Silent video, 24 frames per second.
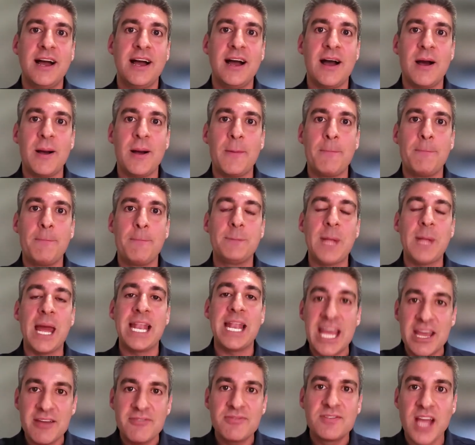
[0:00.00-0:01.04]
and
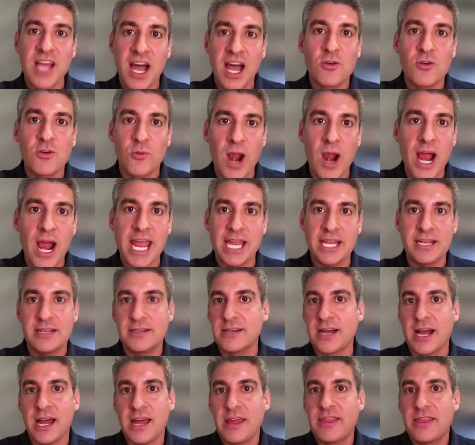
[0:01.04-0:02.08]
if done
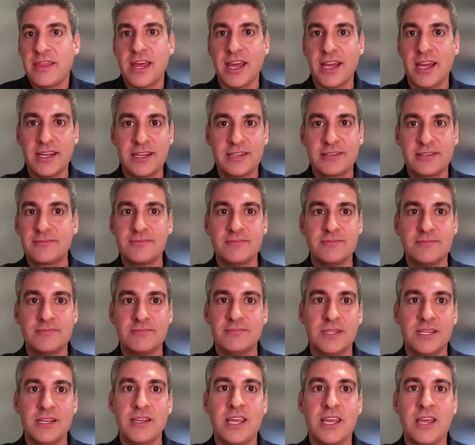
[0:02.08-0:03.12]
right, I think
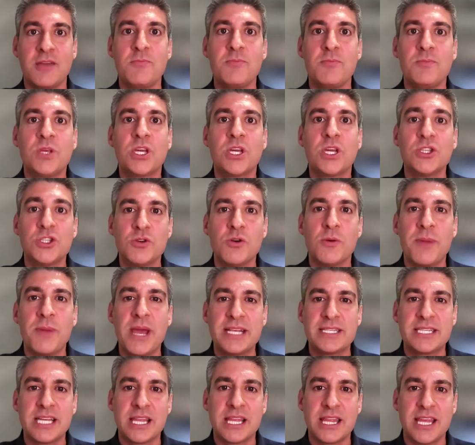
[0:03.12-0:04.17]
can do
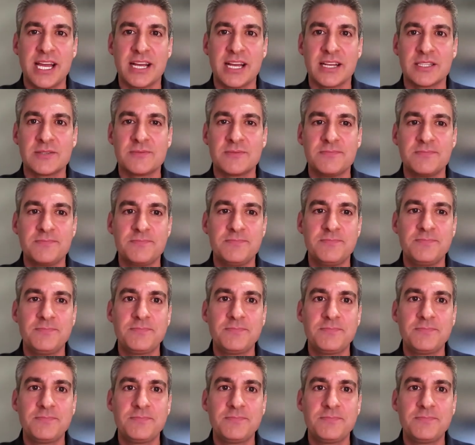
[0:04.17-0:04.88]
amazing things.